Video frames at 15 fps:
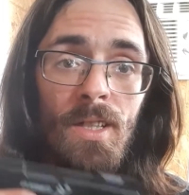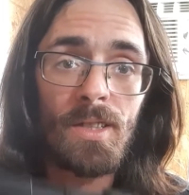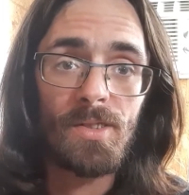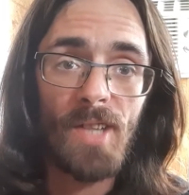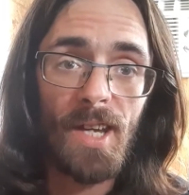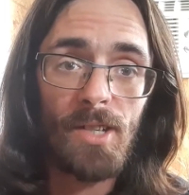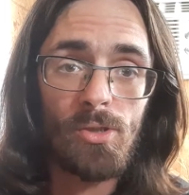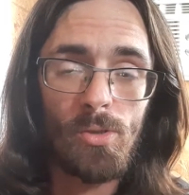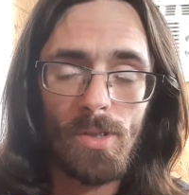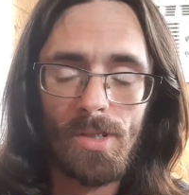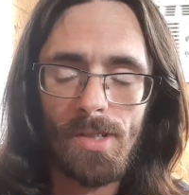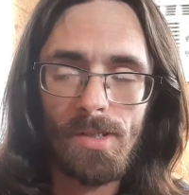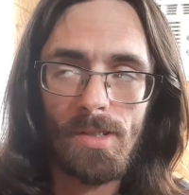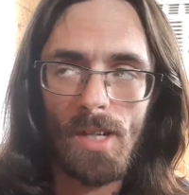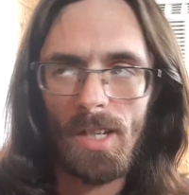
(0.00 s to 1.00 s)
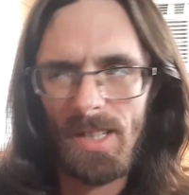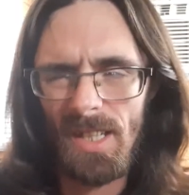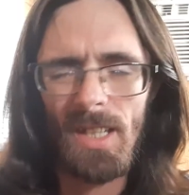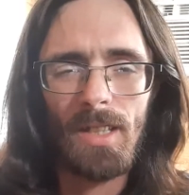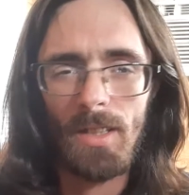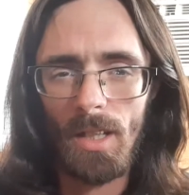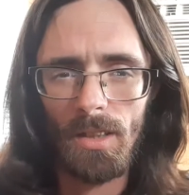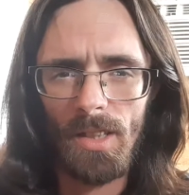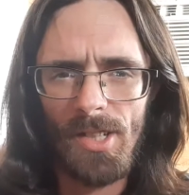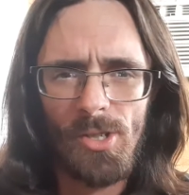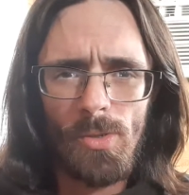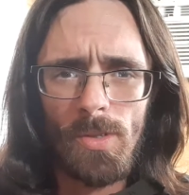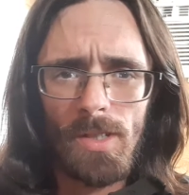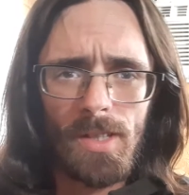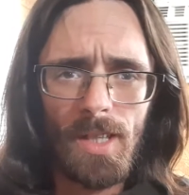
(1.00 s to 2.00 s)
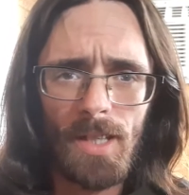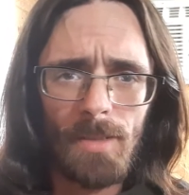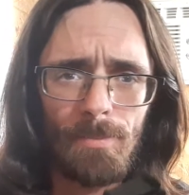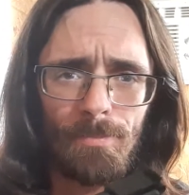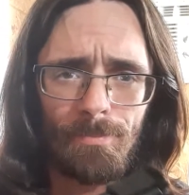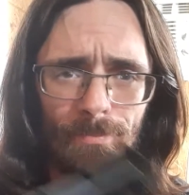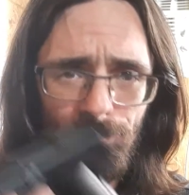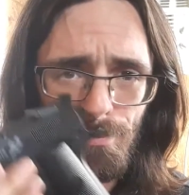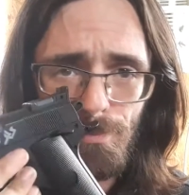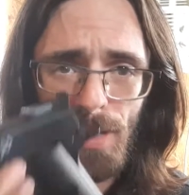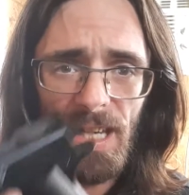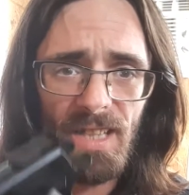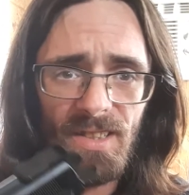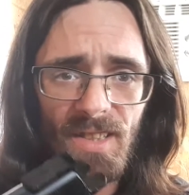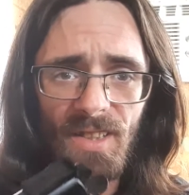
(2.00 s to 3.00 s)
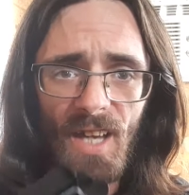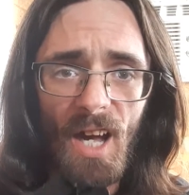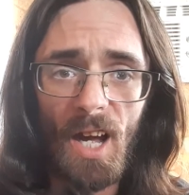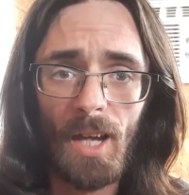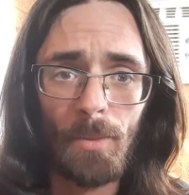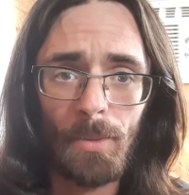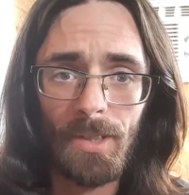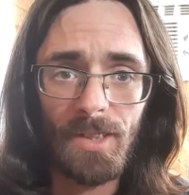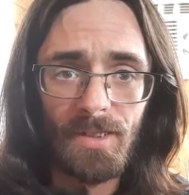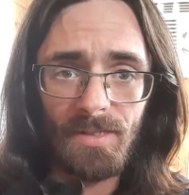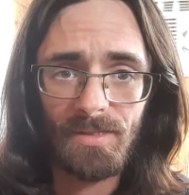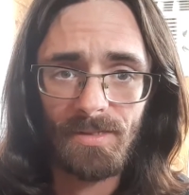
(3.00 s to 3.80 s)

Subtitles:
dangerous, again, unless you get banked in the eye with it.